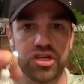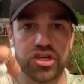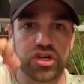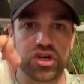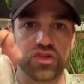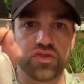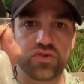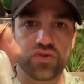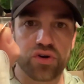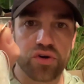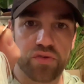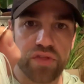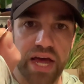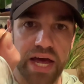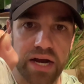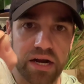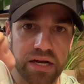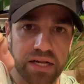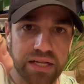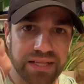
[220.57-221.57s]
You can throw
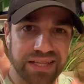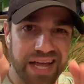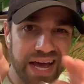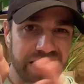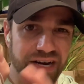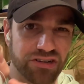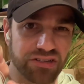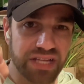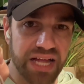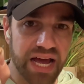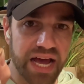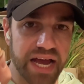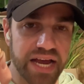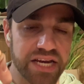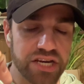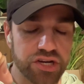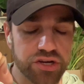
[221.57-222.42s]
that on lighter line.